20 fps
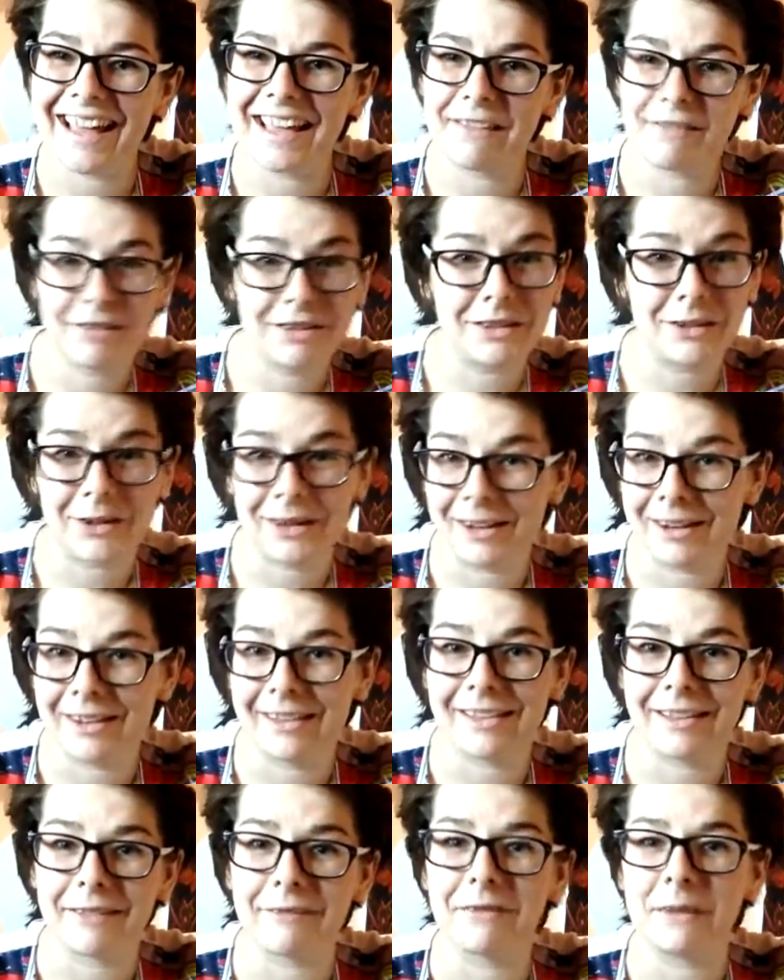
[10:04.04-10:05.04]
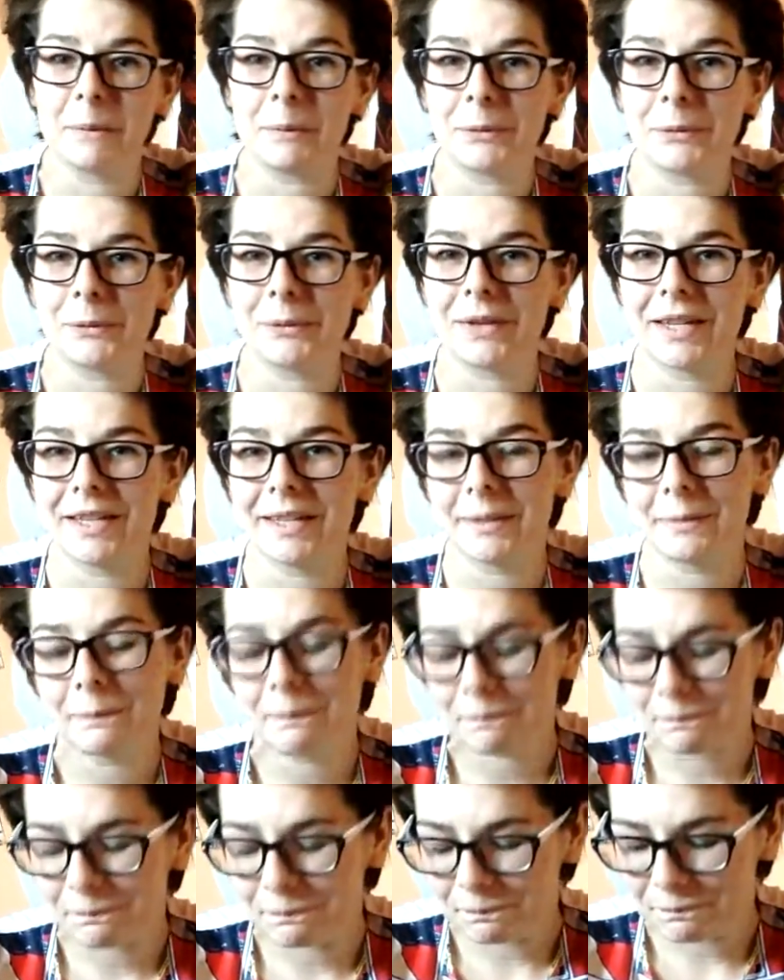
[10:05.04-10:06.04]
even though I really love the movies.
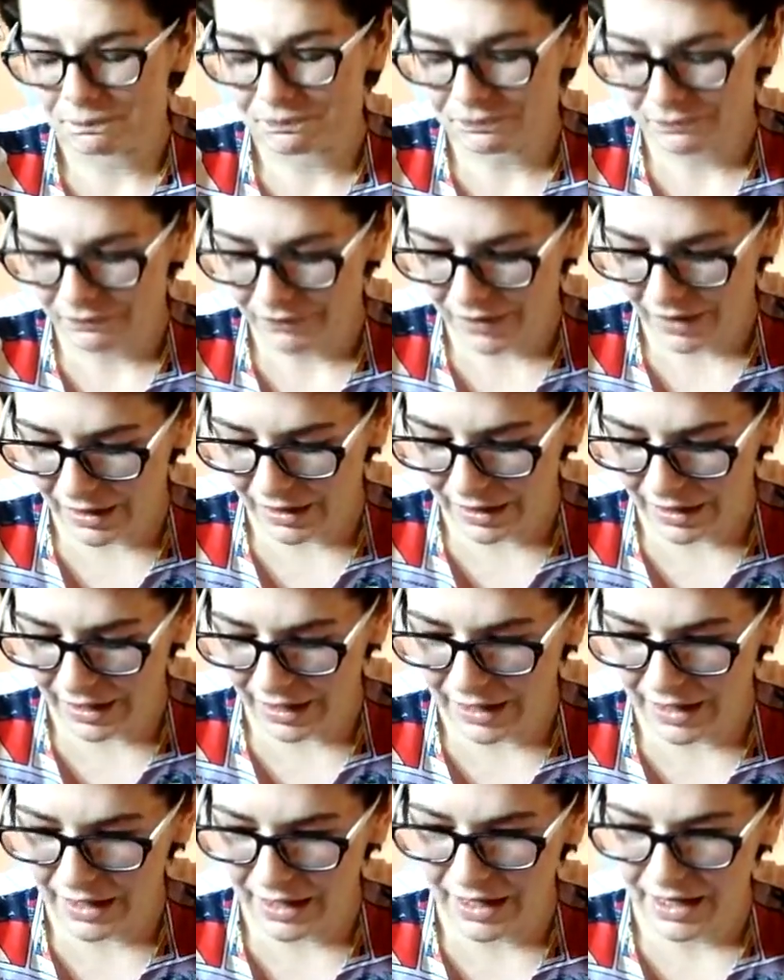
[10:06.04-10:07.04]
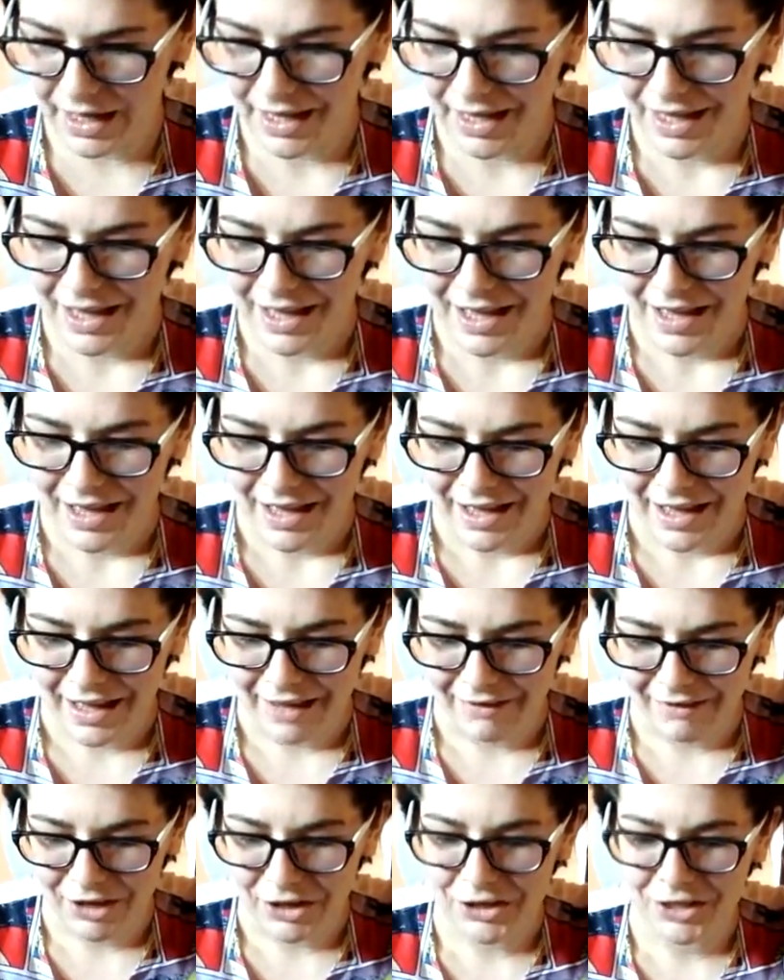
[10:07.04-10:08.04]
And
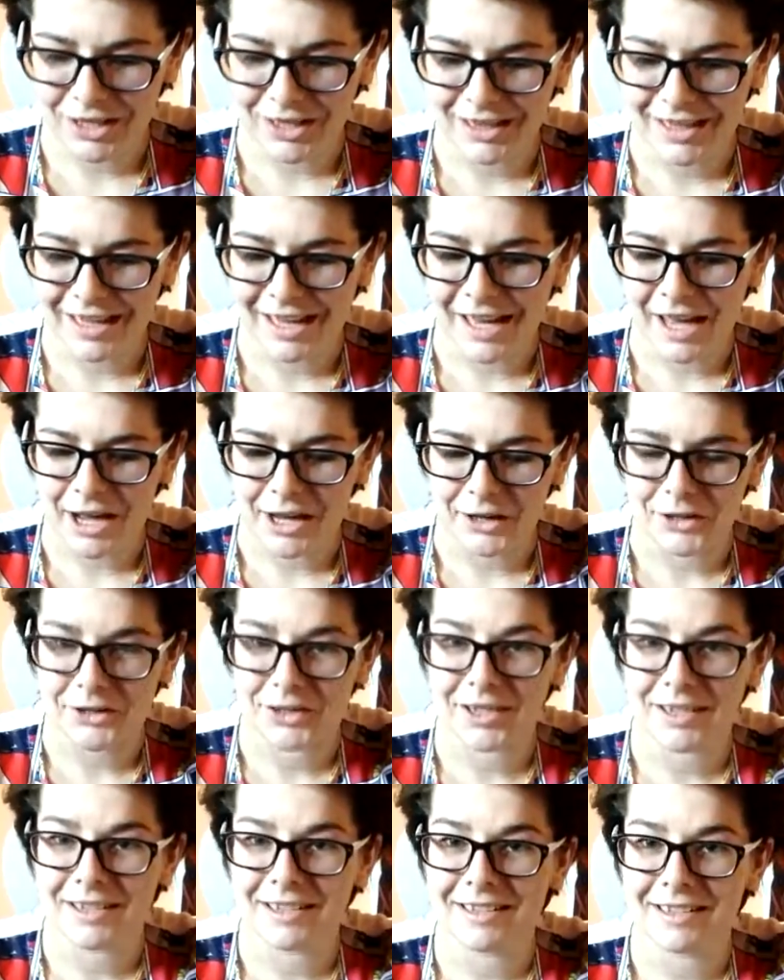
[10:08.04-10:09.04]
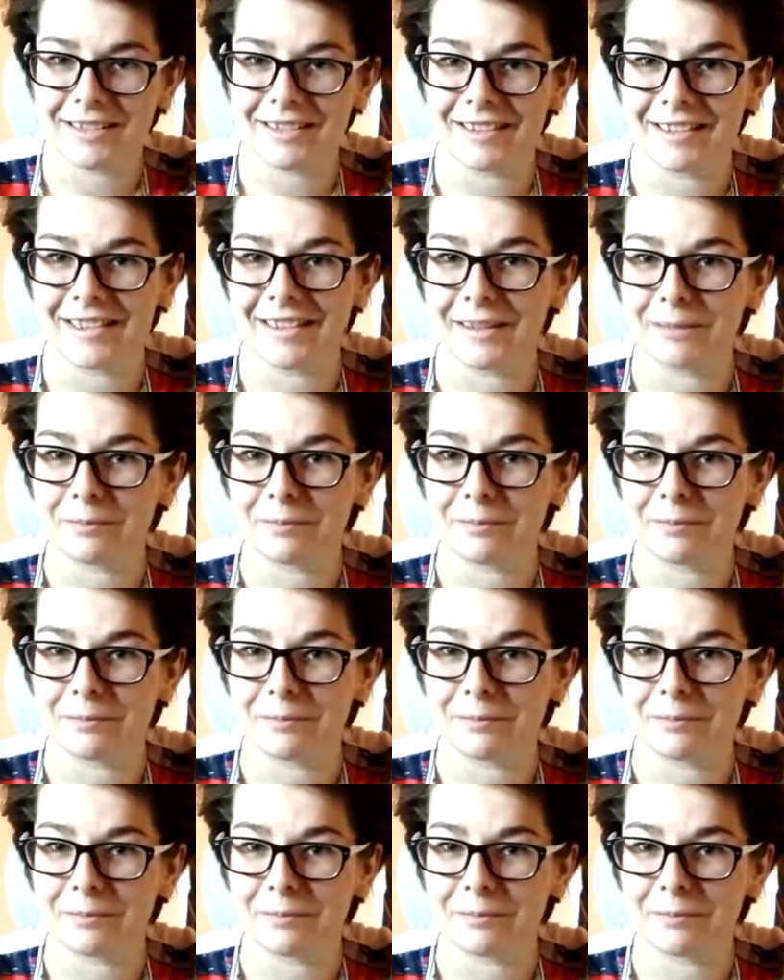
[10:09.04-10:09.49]
eventually I just